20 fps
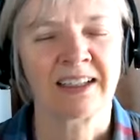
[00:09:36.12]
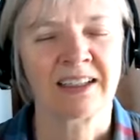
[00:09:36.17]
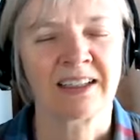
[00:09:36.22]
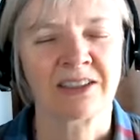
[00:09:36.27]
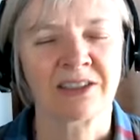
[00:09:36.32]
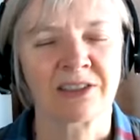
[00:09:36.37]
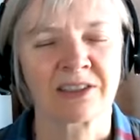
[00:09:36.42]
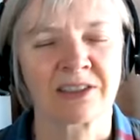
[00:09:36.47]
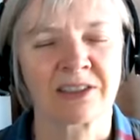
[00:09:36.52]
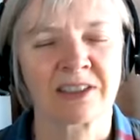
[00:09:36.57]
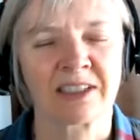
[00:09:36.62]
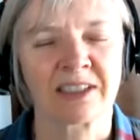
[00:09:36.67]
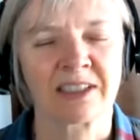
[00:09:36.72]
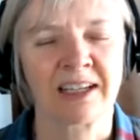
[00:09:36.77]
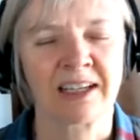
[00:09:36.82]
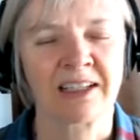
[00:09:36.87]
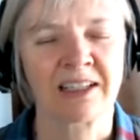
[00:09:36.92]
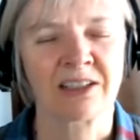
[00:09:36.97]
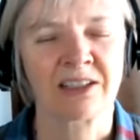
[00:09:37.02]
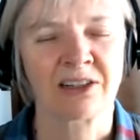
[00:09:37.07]
and just
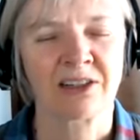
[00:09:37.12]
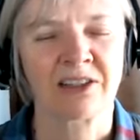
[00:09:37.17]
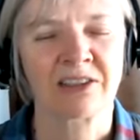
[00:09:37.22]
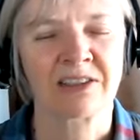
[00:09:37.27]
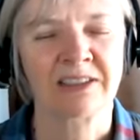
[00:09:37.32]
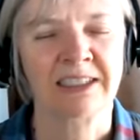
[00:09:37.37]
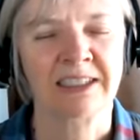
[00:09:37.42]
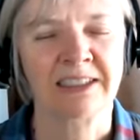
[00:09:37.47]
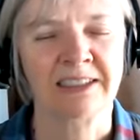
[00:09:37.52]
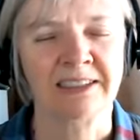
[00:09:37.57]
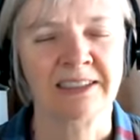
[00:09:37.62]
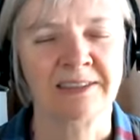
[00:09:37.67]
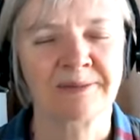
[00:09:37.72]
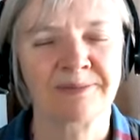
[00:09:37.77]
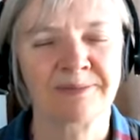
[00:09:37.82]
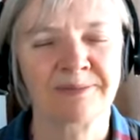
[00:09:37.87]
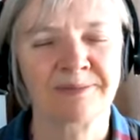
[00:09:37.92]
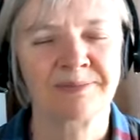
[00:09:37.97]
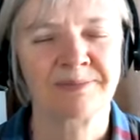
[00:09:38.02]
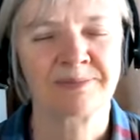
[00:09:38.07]
take it all in
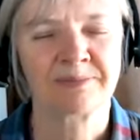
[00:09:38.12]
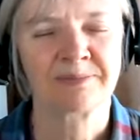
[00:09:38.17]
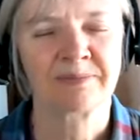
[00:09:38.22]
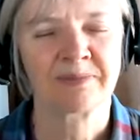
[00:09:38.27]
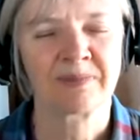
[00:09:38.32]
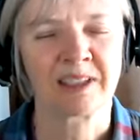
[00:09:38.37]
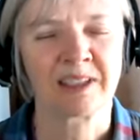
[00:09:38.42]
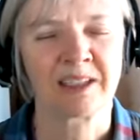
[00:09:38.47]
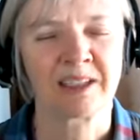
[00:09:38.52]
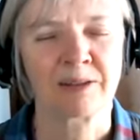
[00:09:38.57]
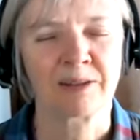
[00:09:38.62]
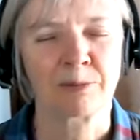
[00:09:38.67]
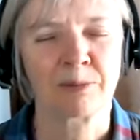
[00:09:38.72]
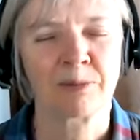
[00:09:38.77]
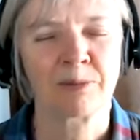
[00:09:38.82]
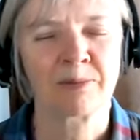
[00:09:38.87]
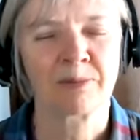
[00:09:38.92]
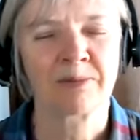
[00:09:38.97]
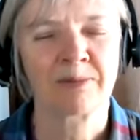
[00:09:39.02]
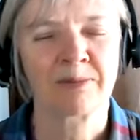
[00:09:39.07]
and
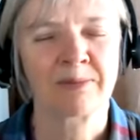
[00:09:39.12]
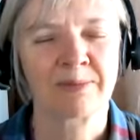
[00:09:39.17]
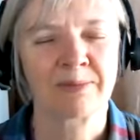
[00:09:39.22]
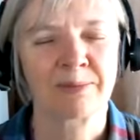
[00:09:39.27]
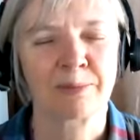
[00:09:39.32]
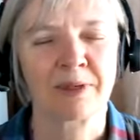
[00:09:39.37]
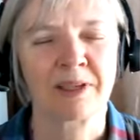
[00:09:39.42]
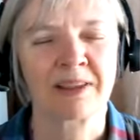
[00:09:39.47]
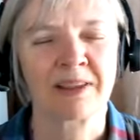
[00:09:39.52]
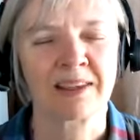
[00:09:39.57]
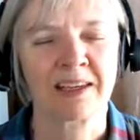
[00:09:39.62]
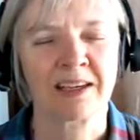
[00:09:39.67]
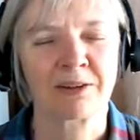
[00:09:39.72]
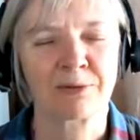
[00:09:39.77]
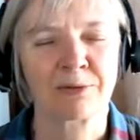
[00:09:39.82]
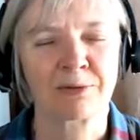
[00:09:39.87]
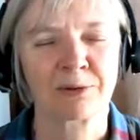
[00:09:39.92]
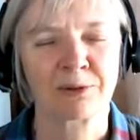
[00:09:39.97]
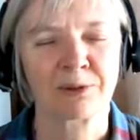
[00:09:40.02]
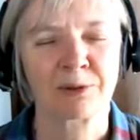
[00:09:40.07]
be
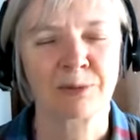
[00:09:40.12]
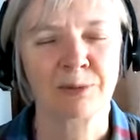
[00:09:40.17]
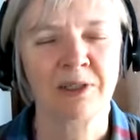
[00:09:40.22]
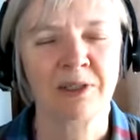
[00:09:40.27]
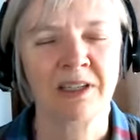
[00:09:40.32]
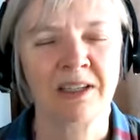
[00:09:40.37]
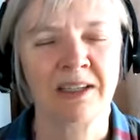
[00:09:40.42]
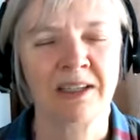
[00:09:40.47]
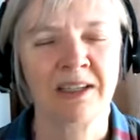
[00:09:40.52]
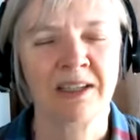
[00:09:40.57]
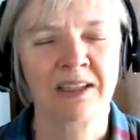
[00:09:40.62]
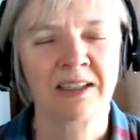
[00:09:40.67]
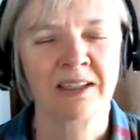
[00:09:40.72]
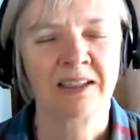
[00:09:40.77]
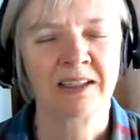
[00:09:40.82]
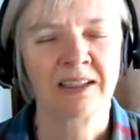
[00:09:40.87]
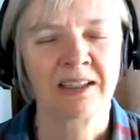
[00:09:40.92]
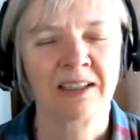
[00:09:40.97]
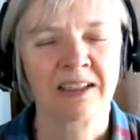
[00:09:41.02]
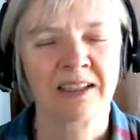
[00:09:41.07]
thankful to be
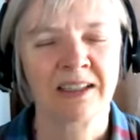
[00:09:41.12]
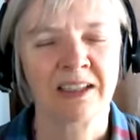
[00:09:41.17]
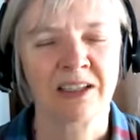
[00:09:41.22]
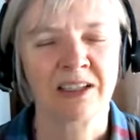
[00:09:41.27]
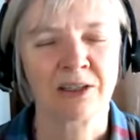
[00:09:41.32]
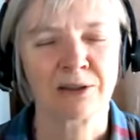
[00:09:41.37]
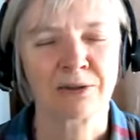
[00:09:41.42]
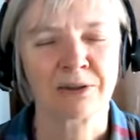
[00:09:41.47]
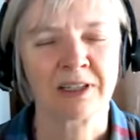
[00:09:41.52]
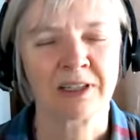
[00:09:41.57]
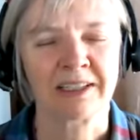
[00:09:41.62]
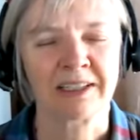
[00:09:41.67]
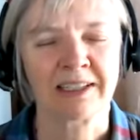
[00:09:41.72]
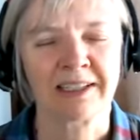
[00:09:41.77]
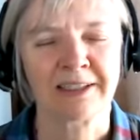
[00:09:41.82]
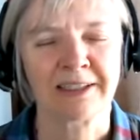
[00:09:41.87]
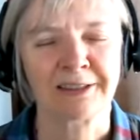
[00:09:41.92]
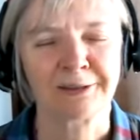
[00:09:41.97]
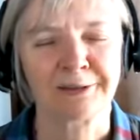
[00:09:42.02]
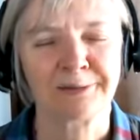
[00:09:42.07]
here right
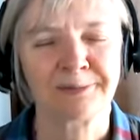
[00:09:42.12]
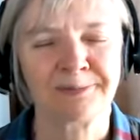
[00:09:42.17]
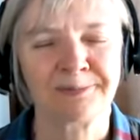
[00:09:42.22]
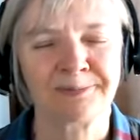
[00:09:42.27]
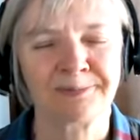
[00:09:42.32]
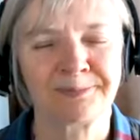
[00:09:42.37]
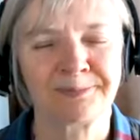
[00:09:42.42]
now.